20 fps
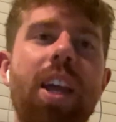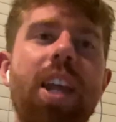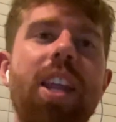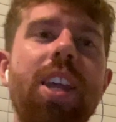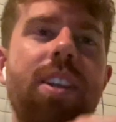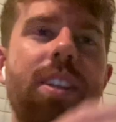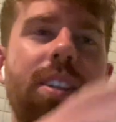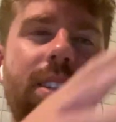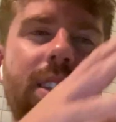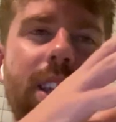You
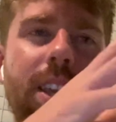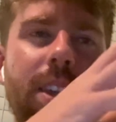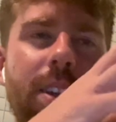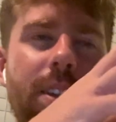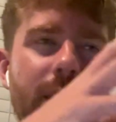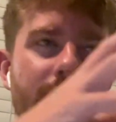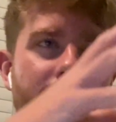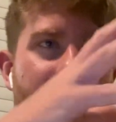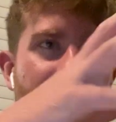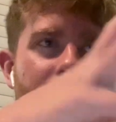can see
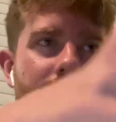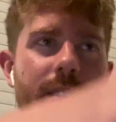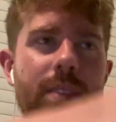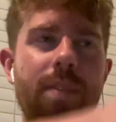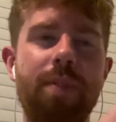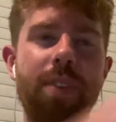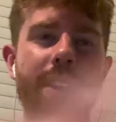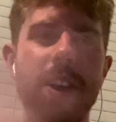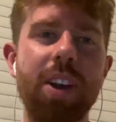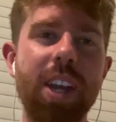
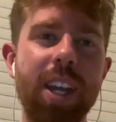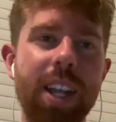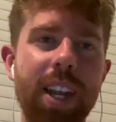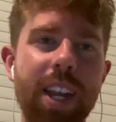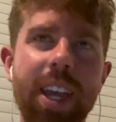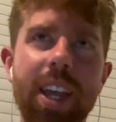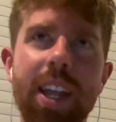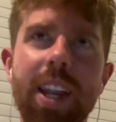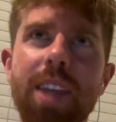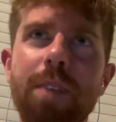very
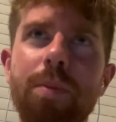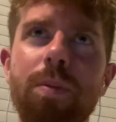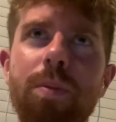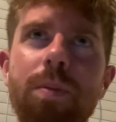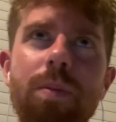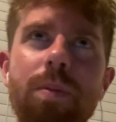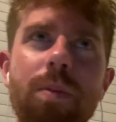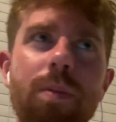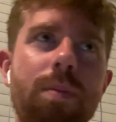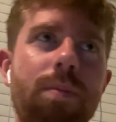clearly
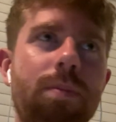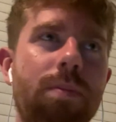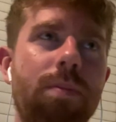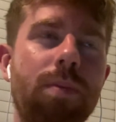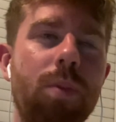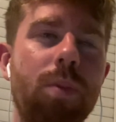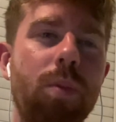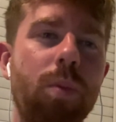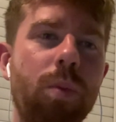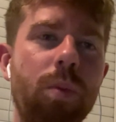
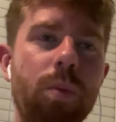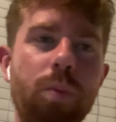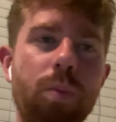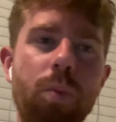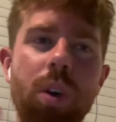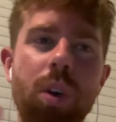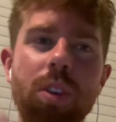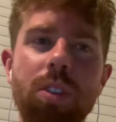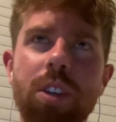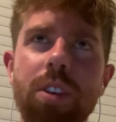
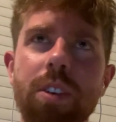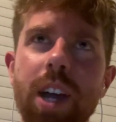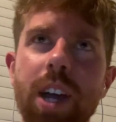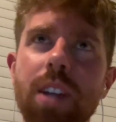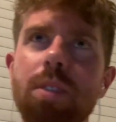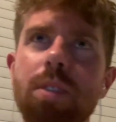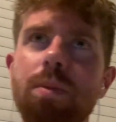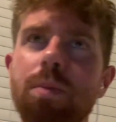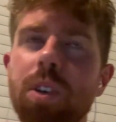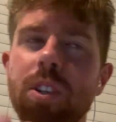what's
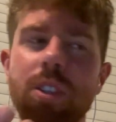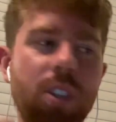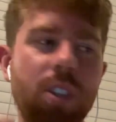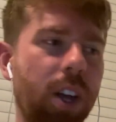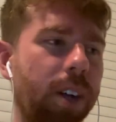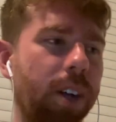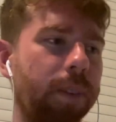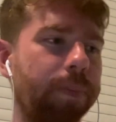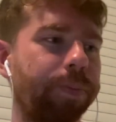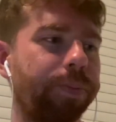correct and what's
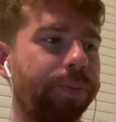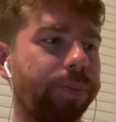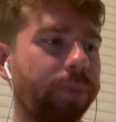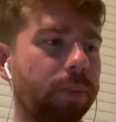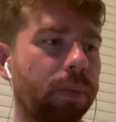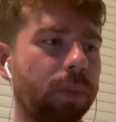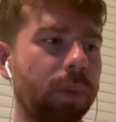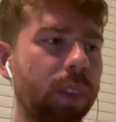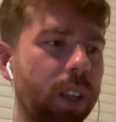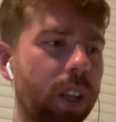not.
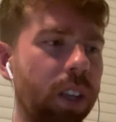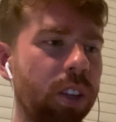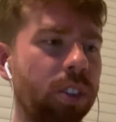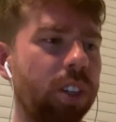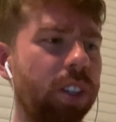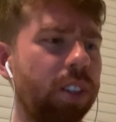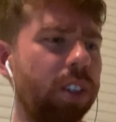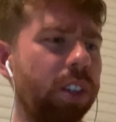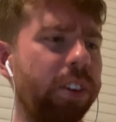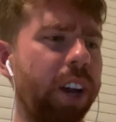So
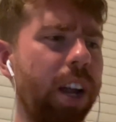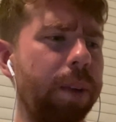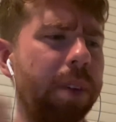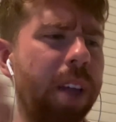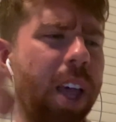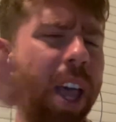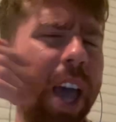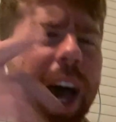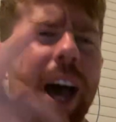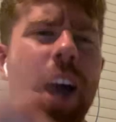it's incredible.
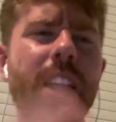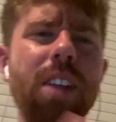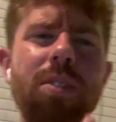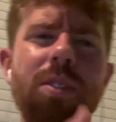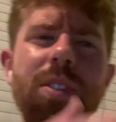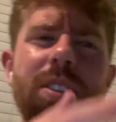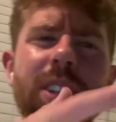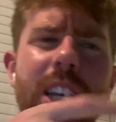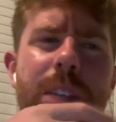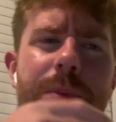I heard someone
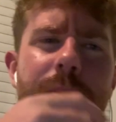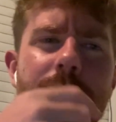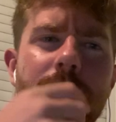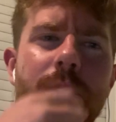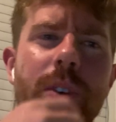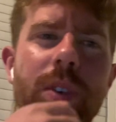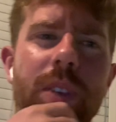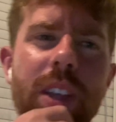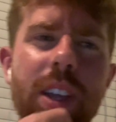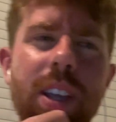say this
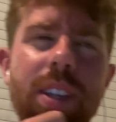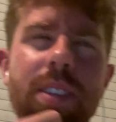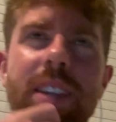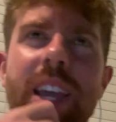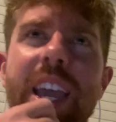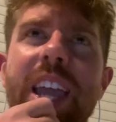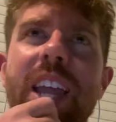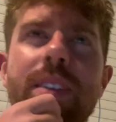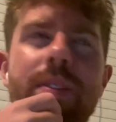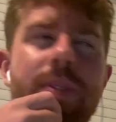before, that there's
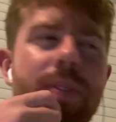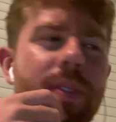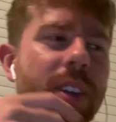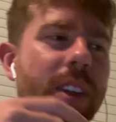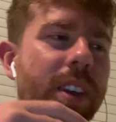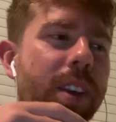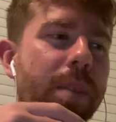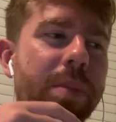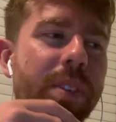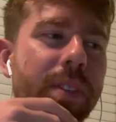infinite
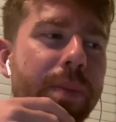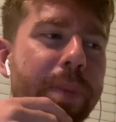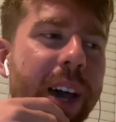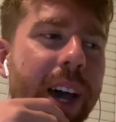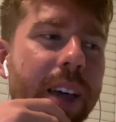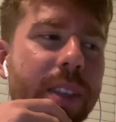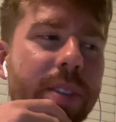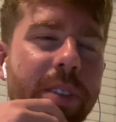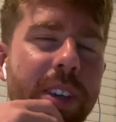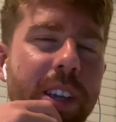number of
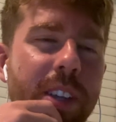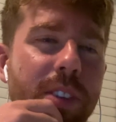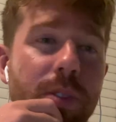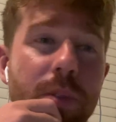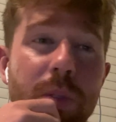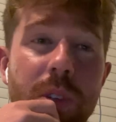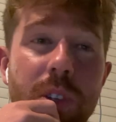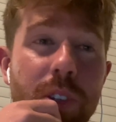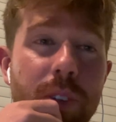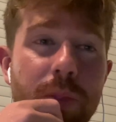pathways through
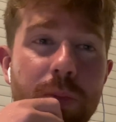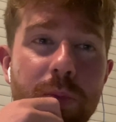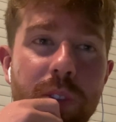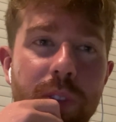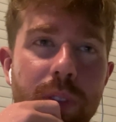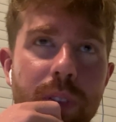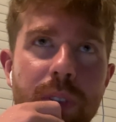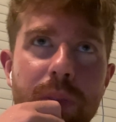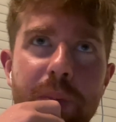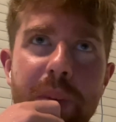which you can walk
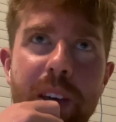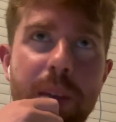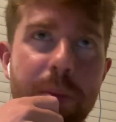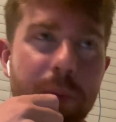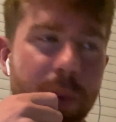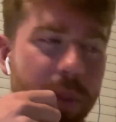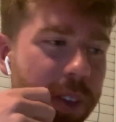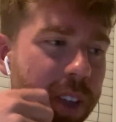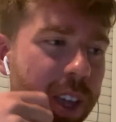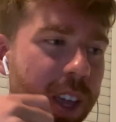through the
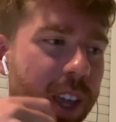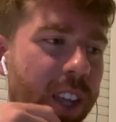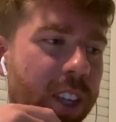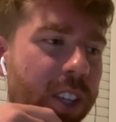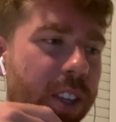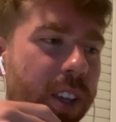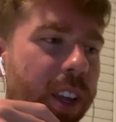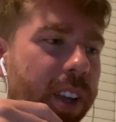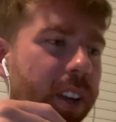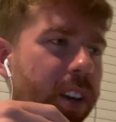Bible.
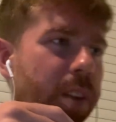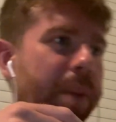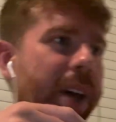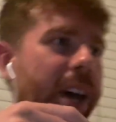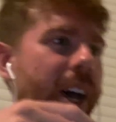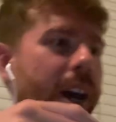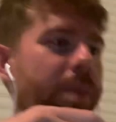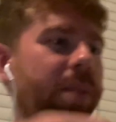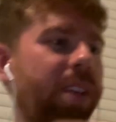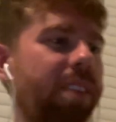So like no matter
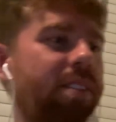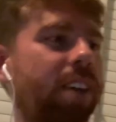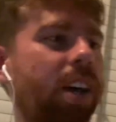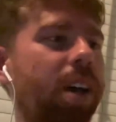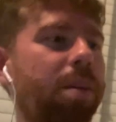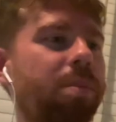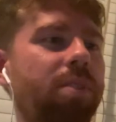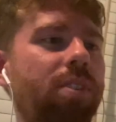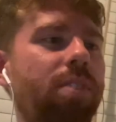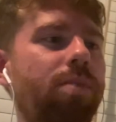how many
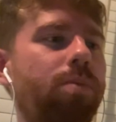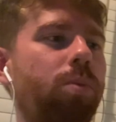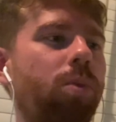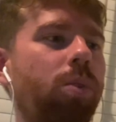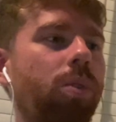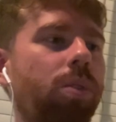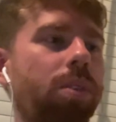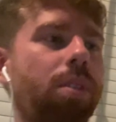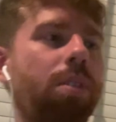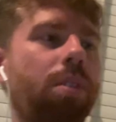times you've
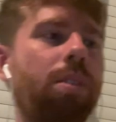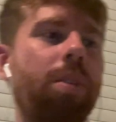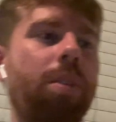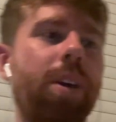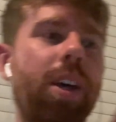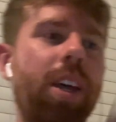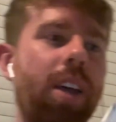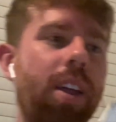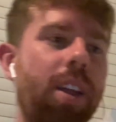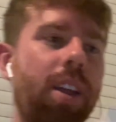walked through
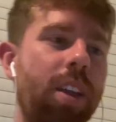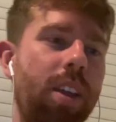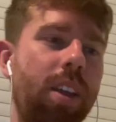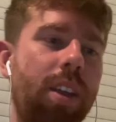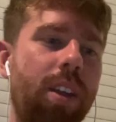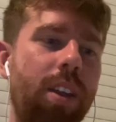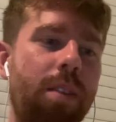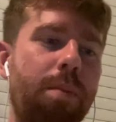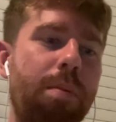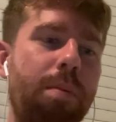it,
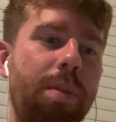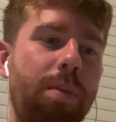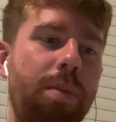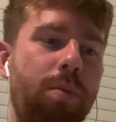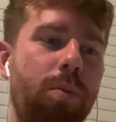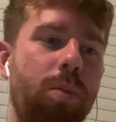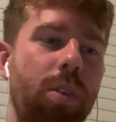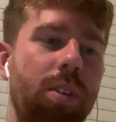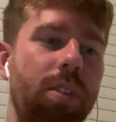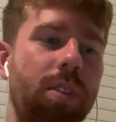maybe you've
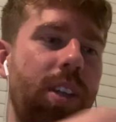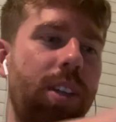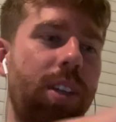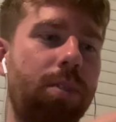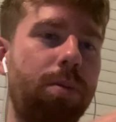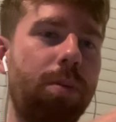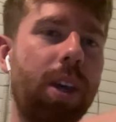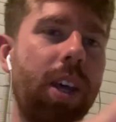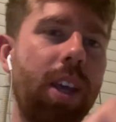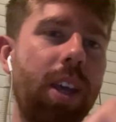walked this
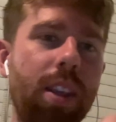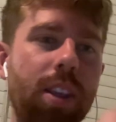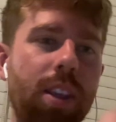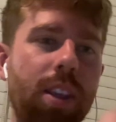way,